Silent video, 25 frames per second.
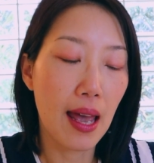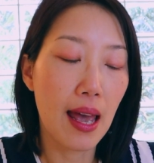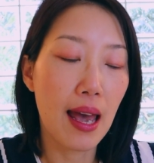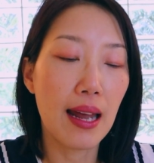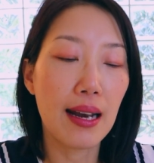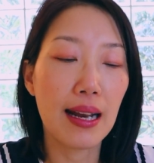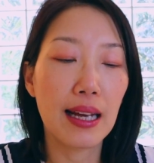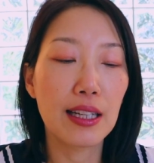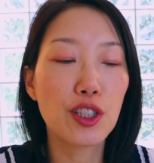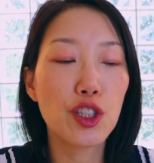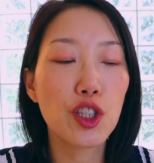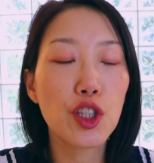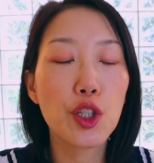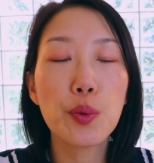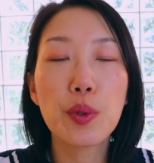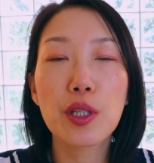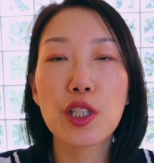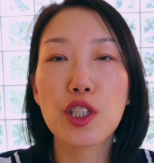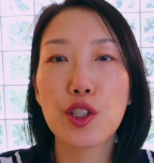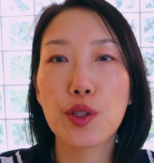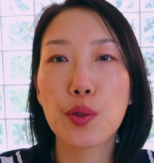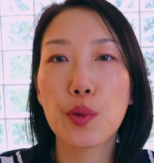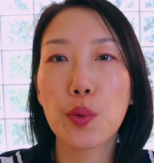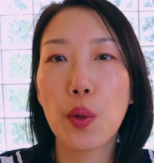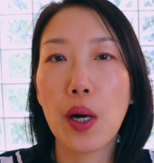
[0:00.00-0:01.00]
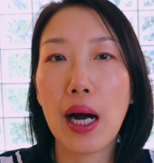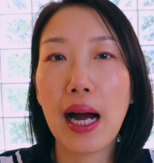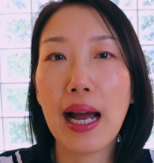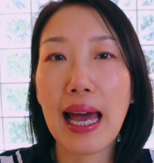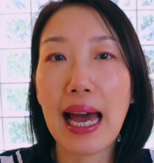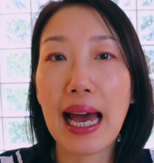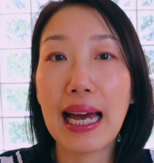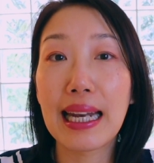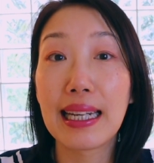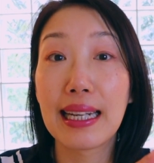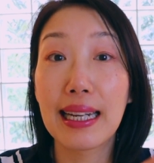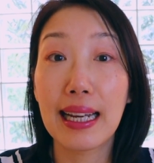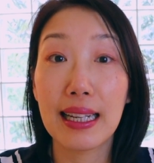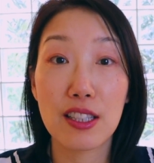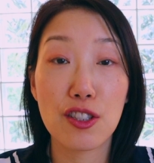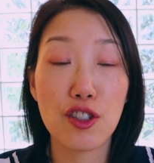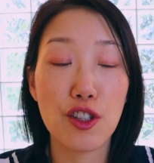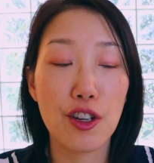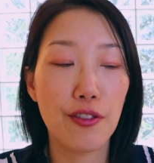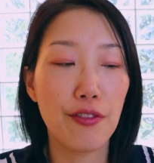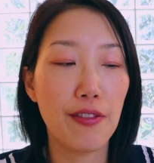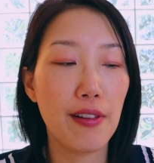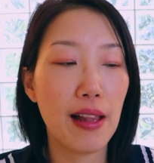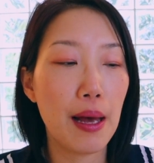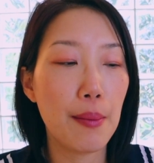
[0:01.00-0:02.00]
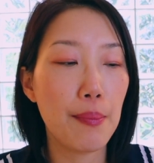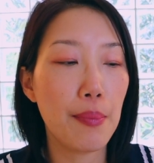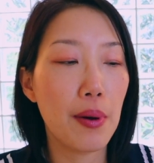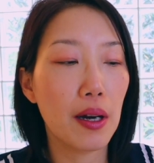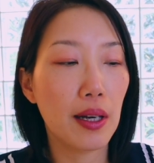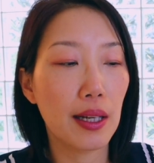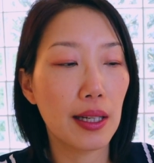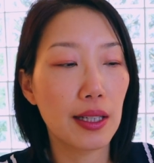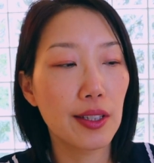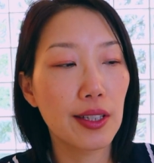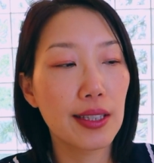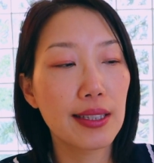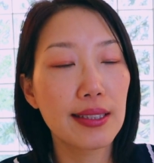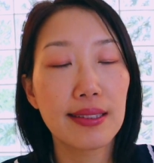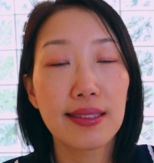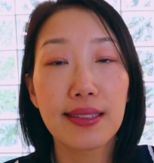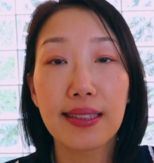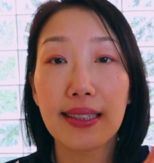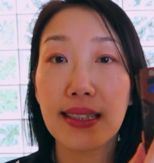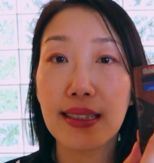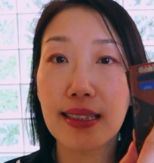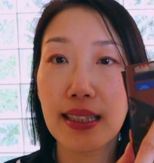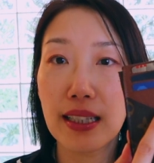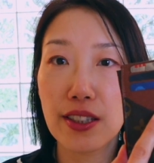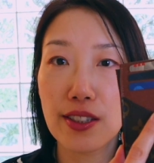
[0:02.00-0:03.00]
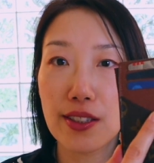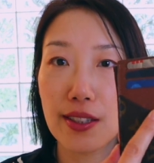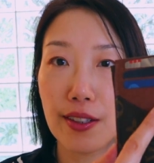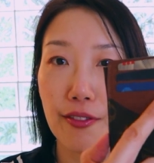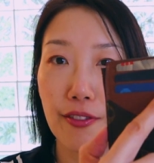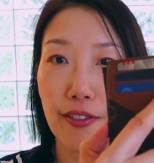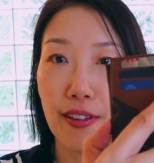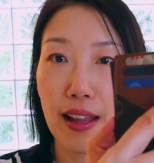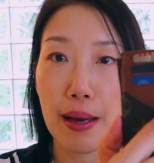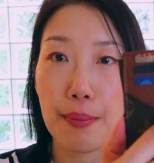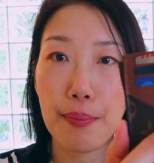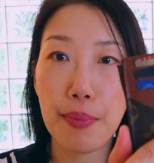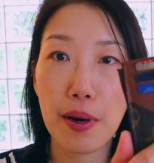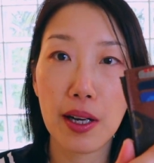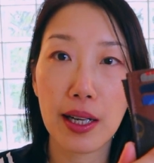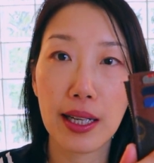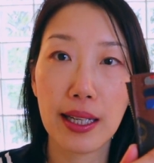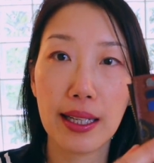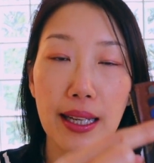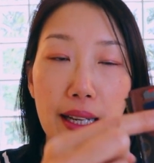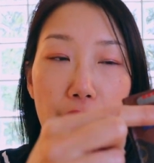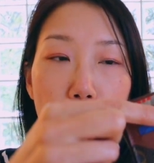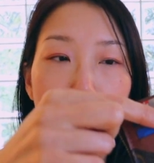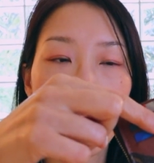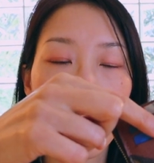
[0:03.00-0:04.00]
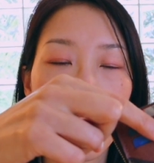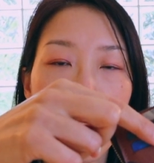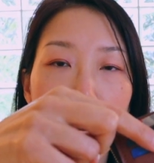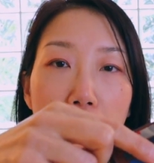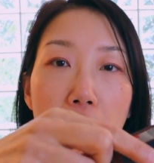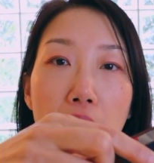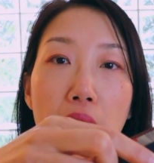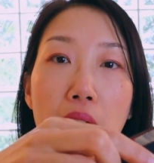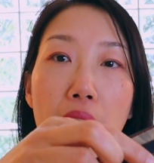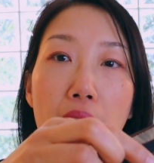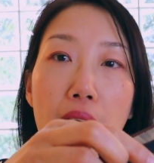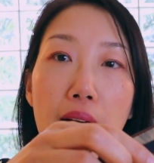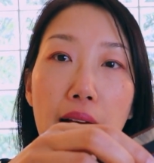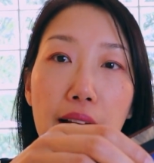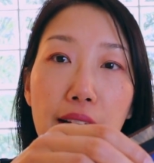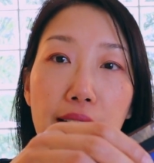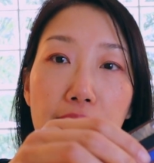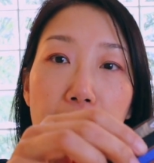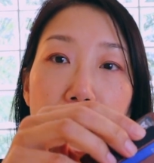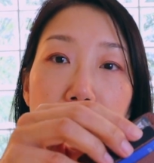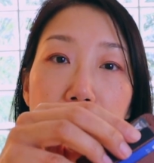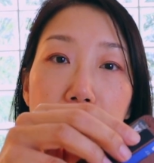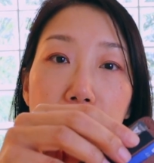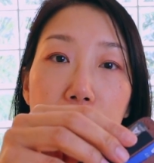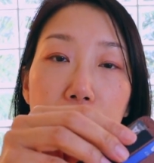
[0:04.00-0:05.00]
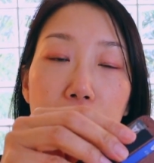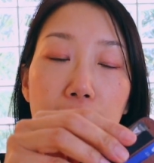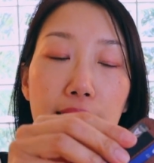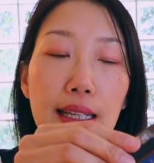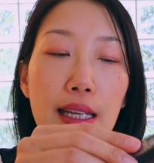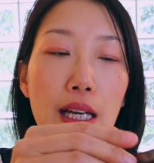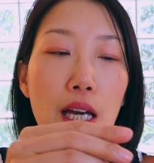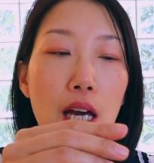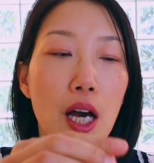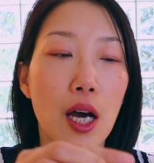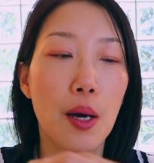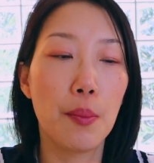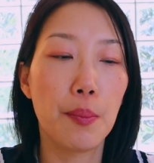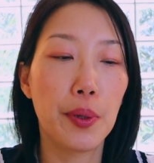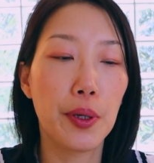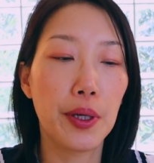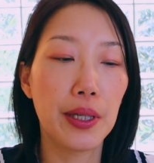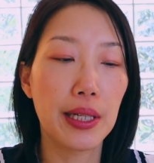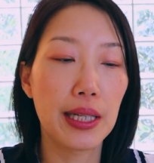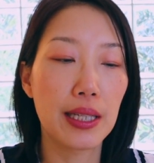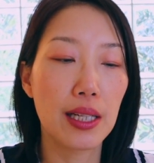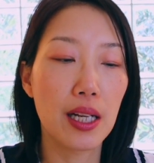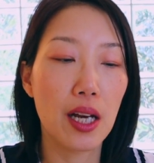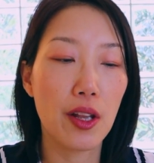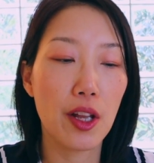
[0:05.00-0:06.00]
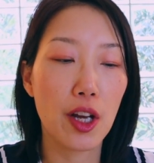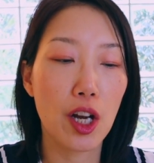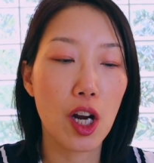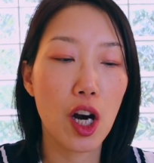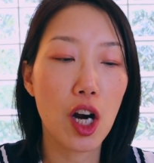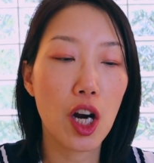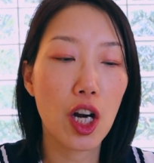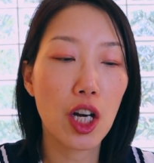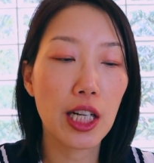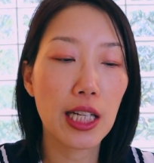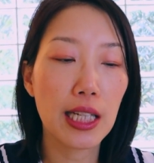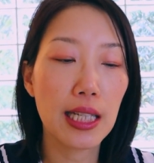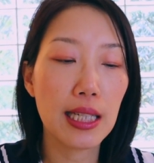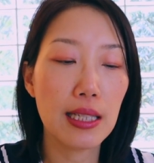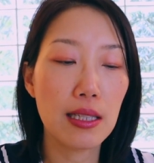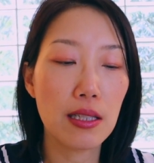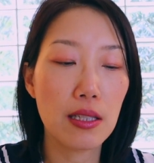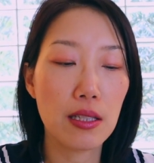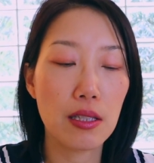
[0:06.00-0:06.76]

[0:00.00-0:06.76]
And I do wish I had an extra flat pocket. You can see there's a flat pocket here where I could easily put another card in.